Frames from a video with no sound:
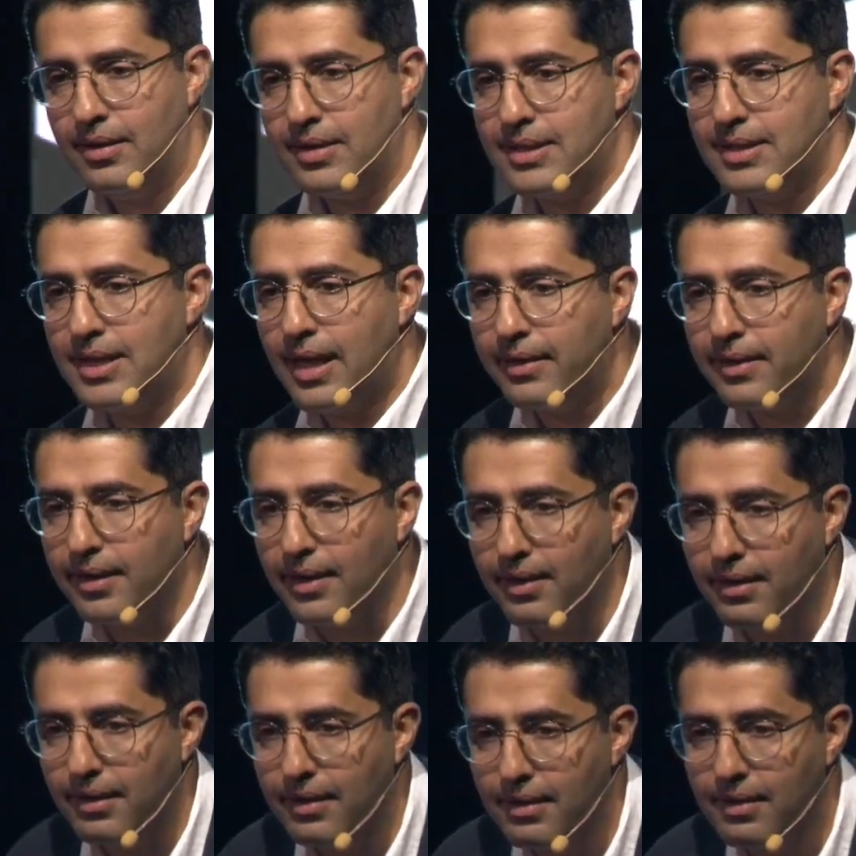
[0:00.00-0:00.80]
is
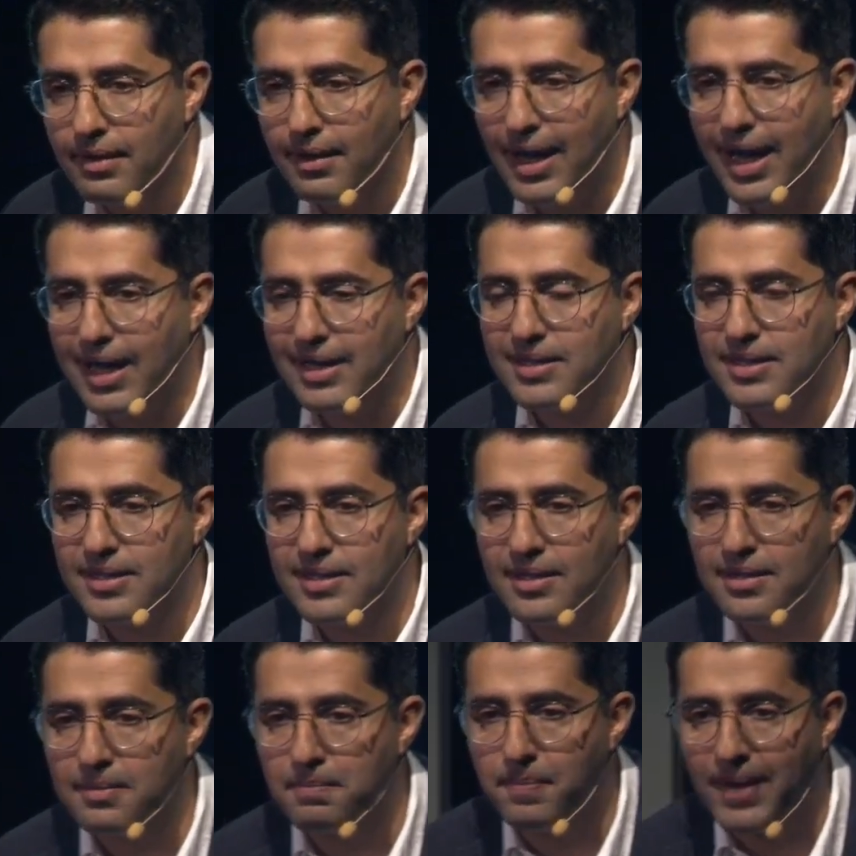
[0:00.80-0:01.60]
nothing. I
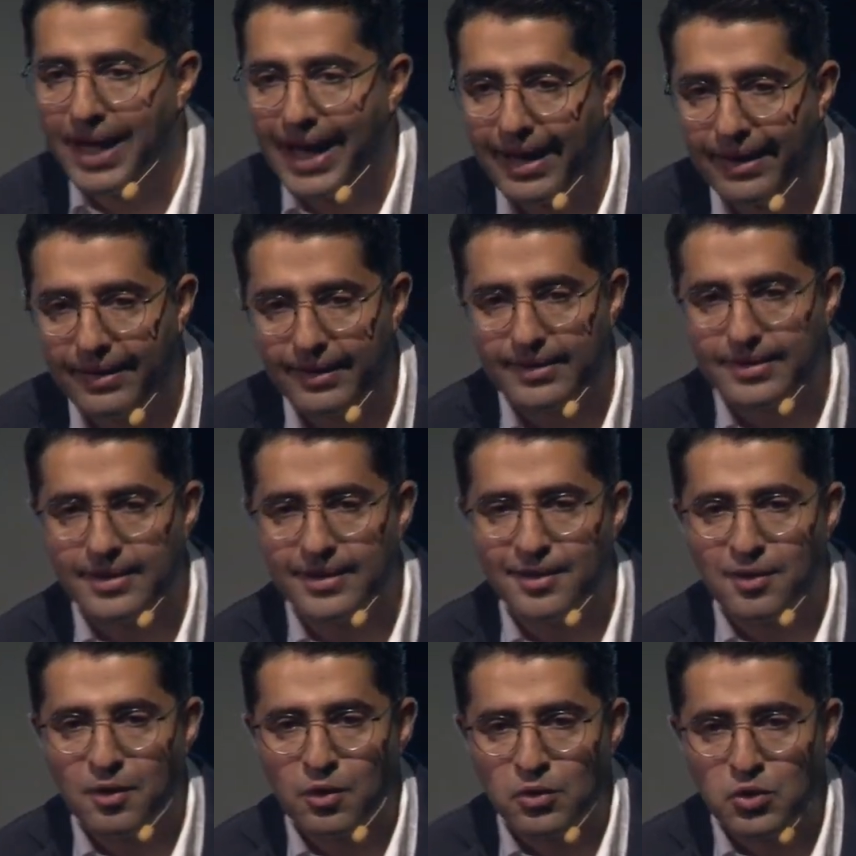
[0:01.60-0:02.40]
didn't plan. I
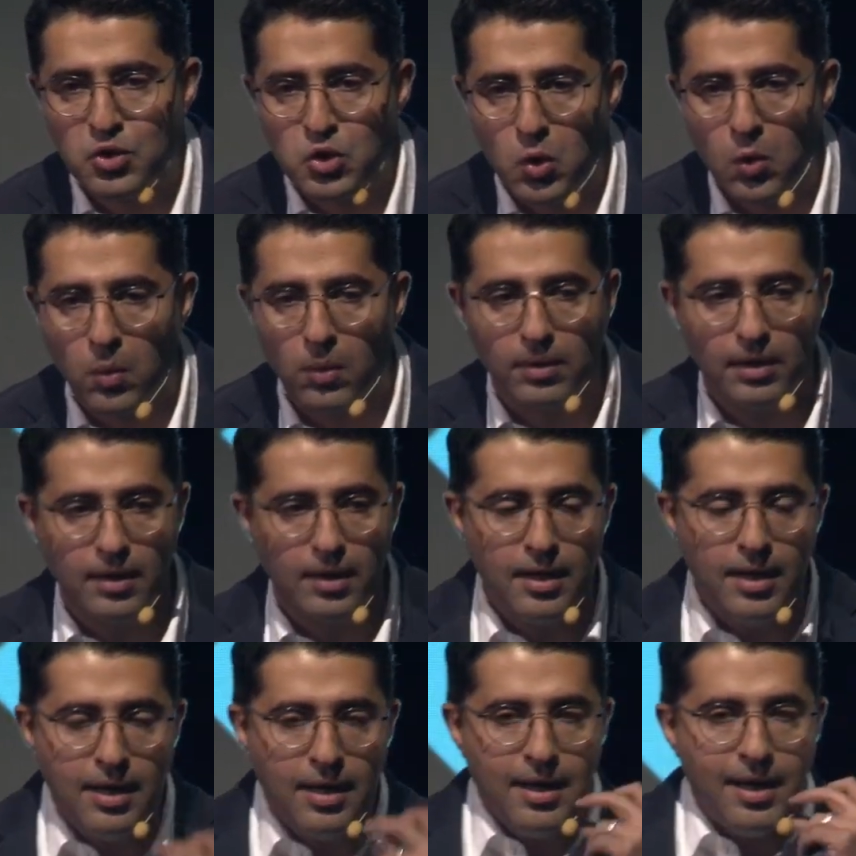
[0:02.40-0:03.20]
didn't control.
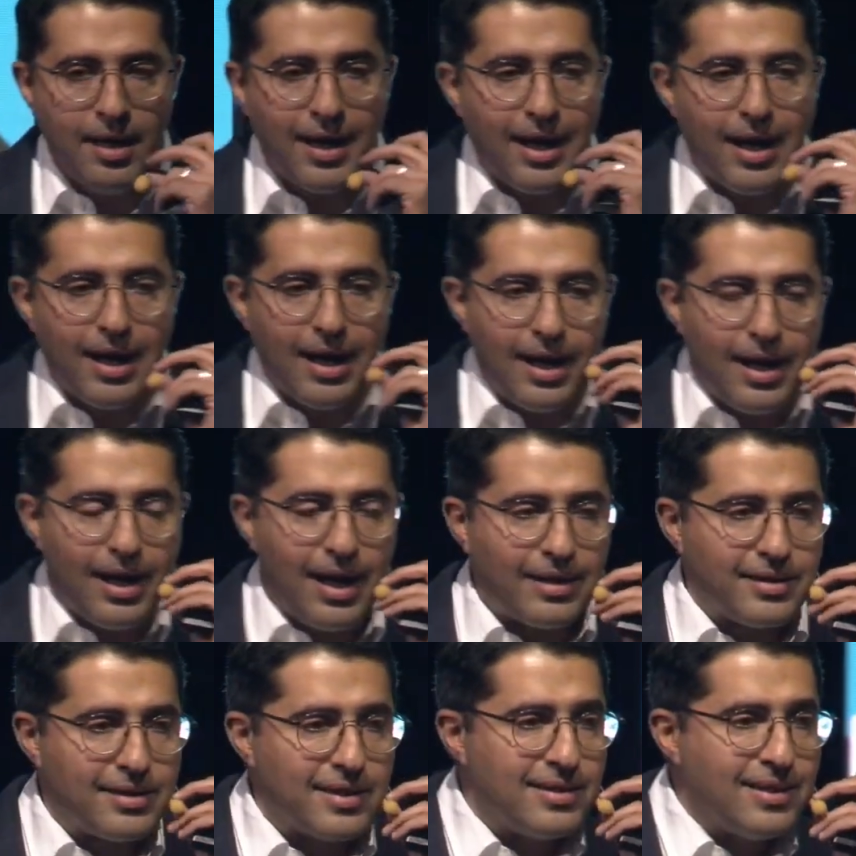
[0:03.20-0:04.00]

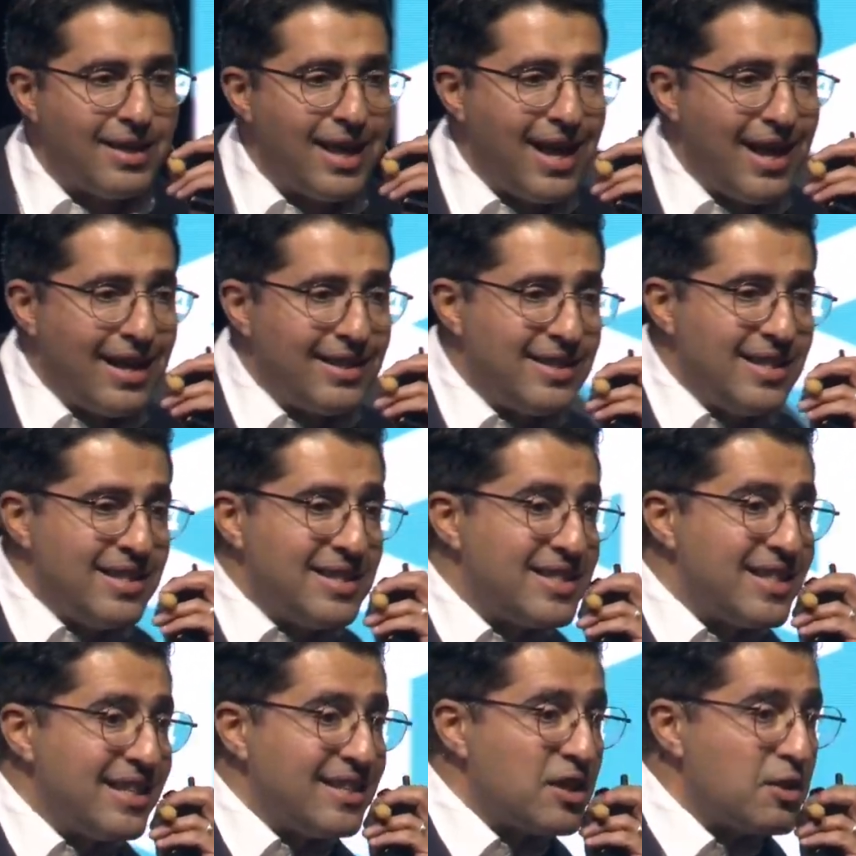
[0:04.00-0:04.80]
I
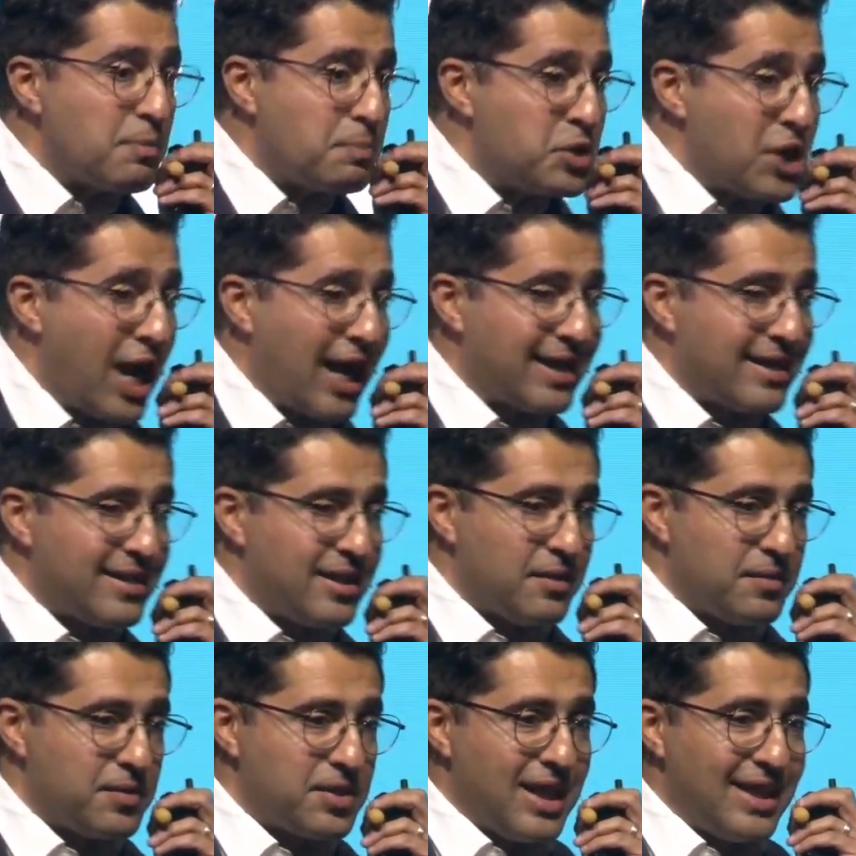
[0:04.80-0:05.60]
didn't set
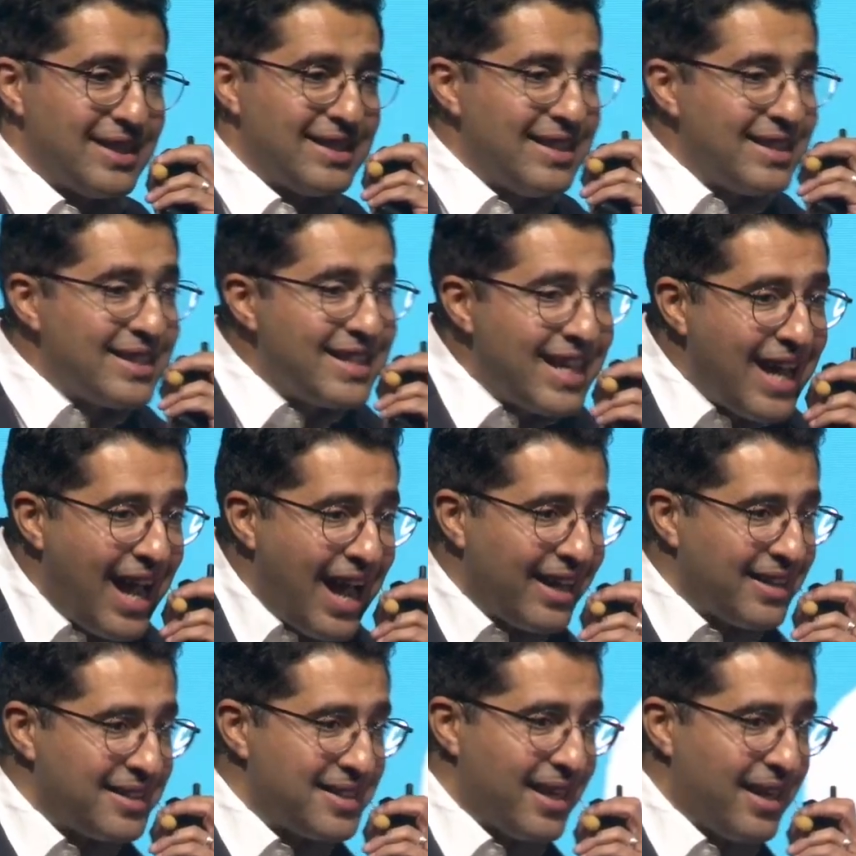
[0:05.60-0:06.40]
objectives. I didn't
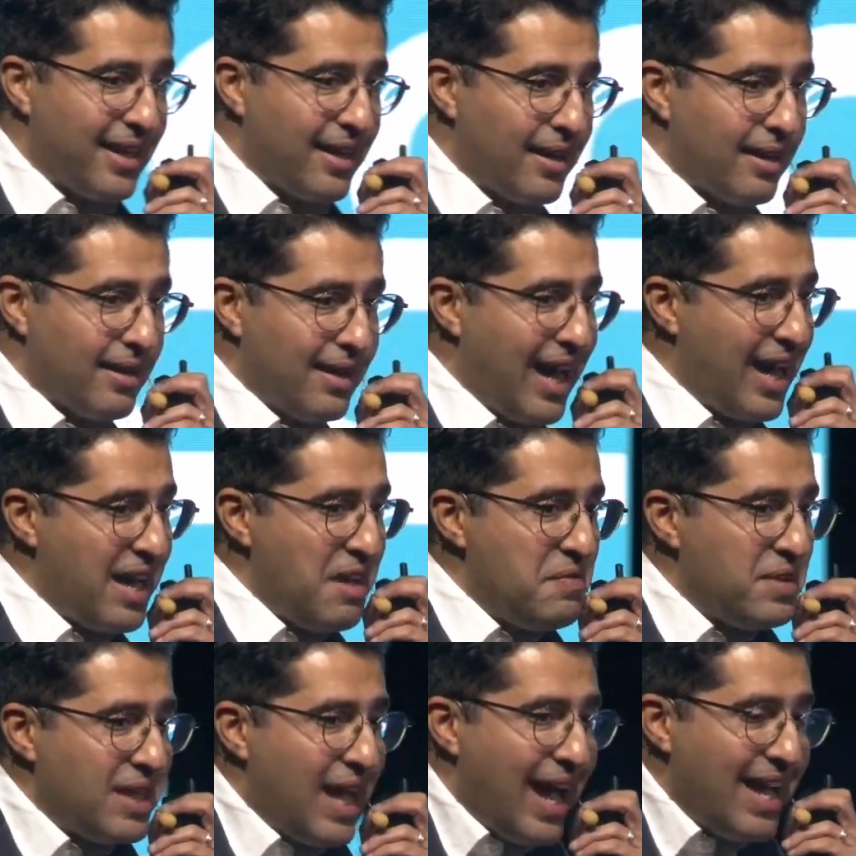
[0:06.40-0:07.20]
guide her.
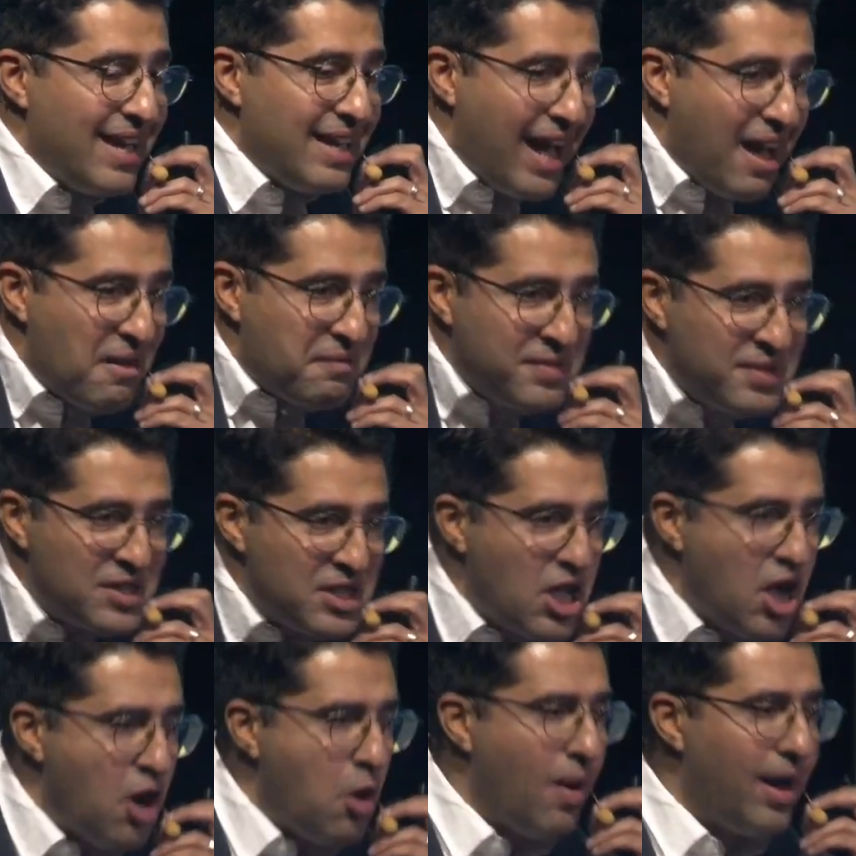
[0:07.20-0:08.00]
I have
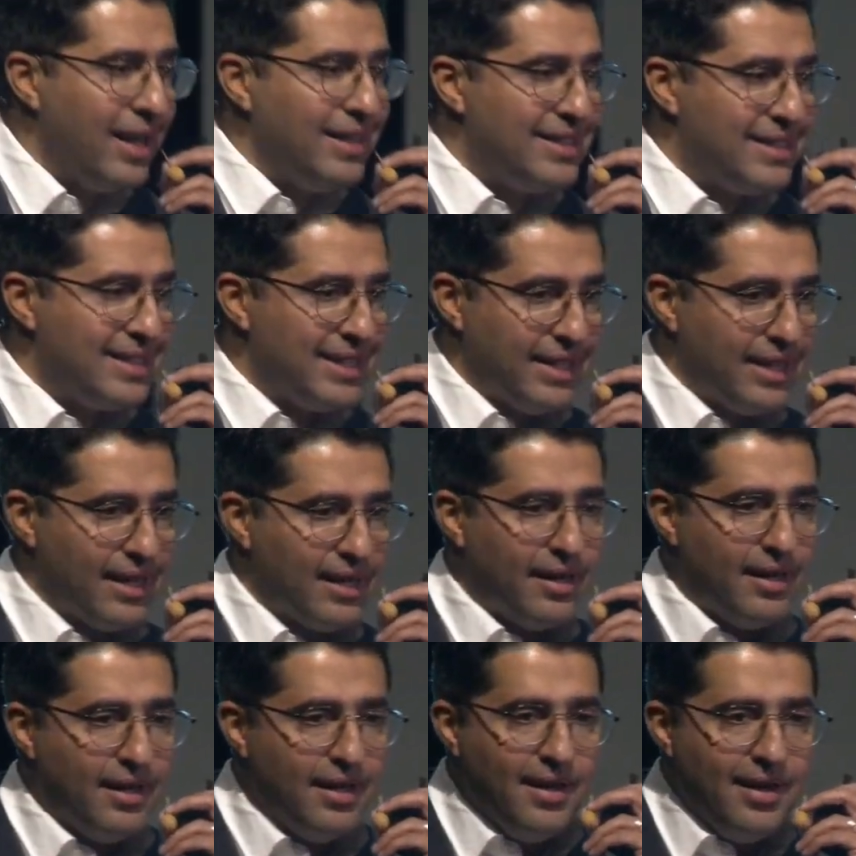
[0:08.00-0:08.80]
no
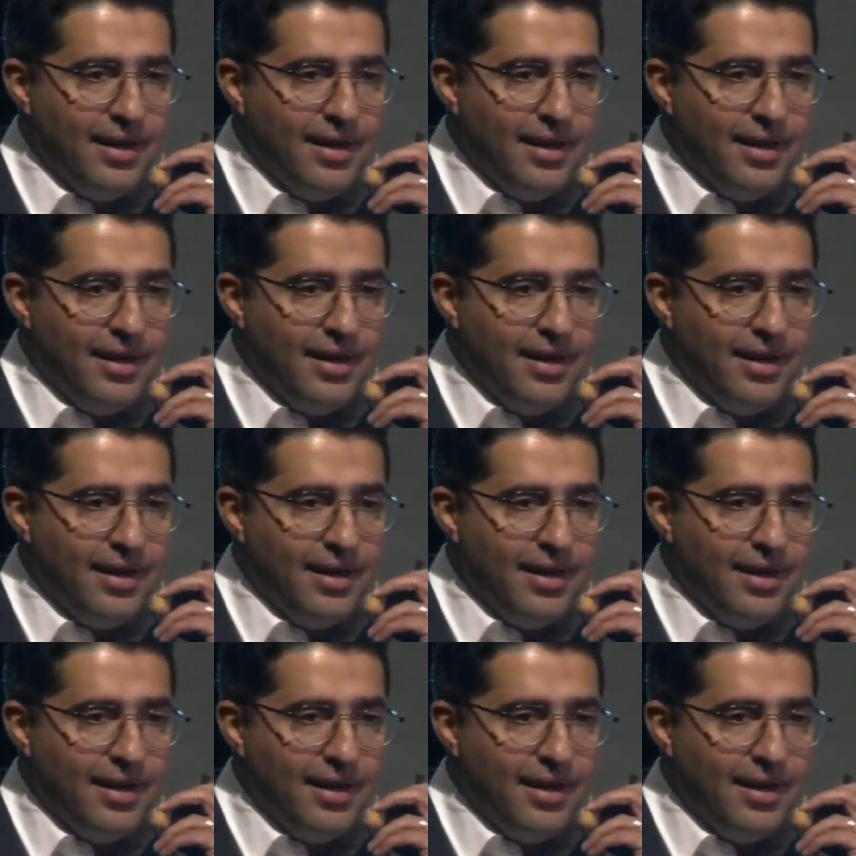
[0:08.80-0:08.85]
idea